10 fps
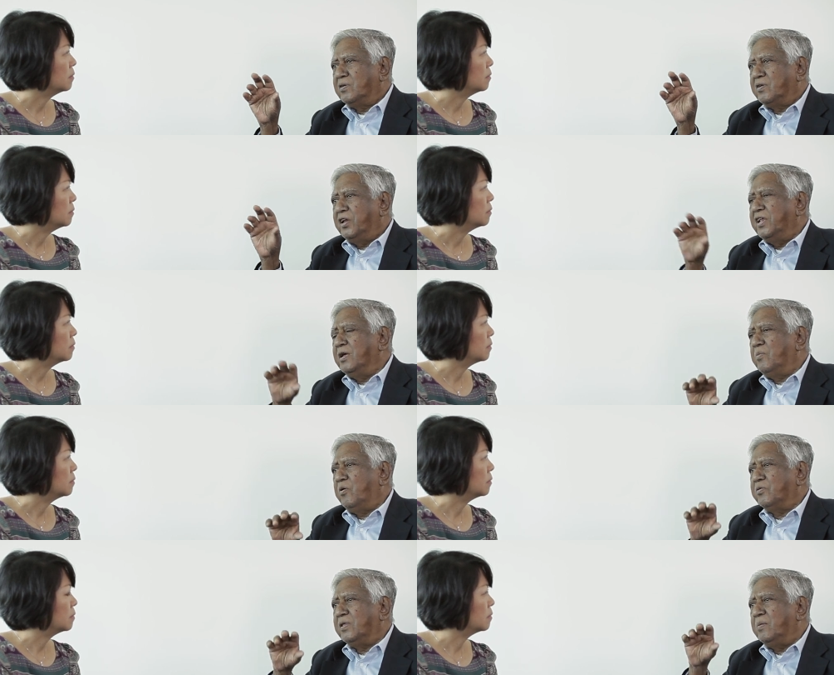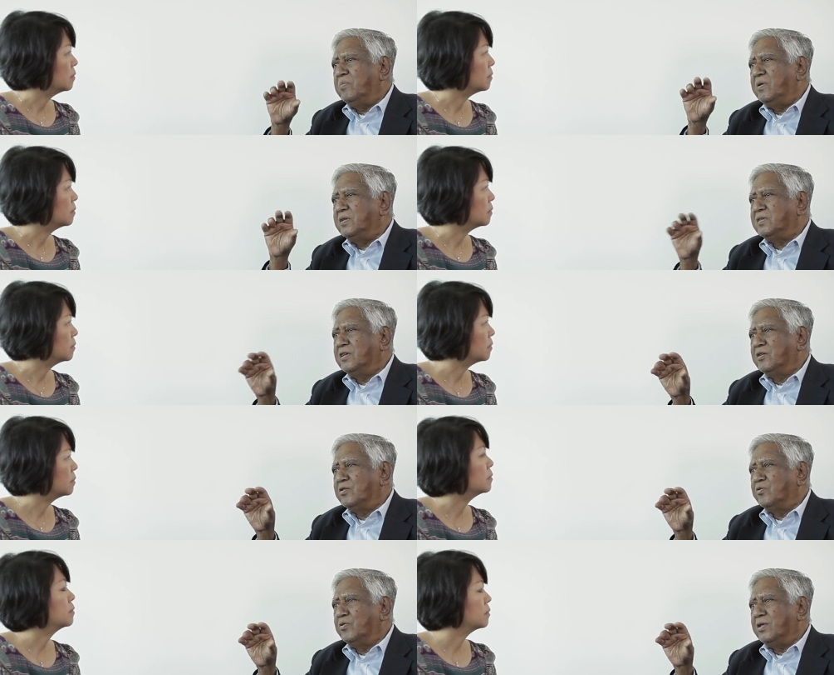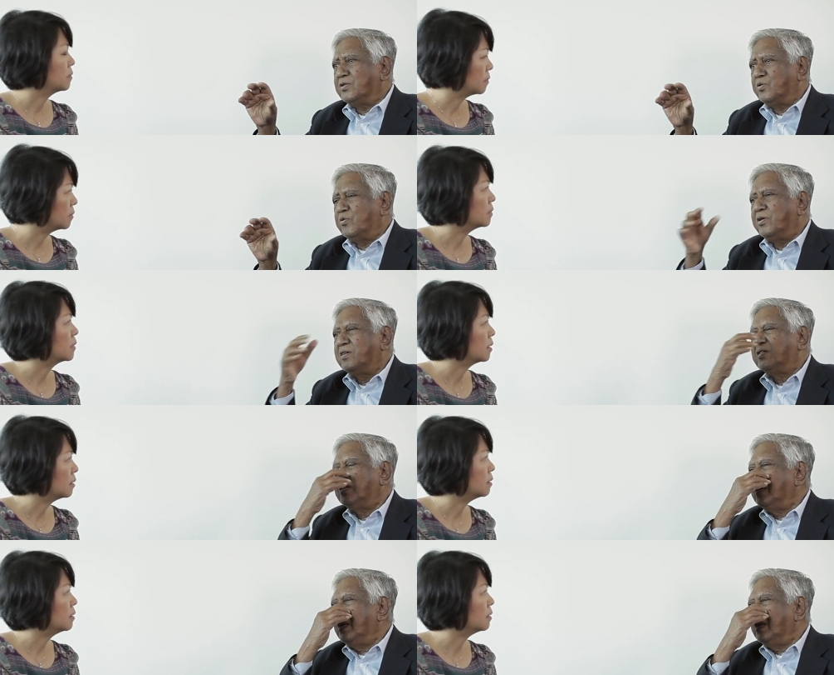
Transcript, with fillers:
Speaker 1: reading about them, listening to their stories.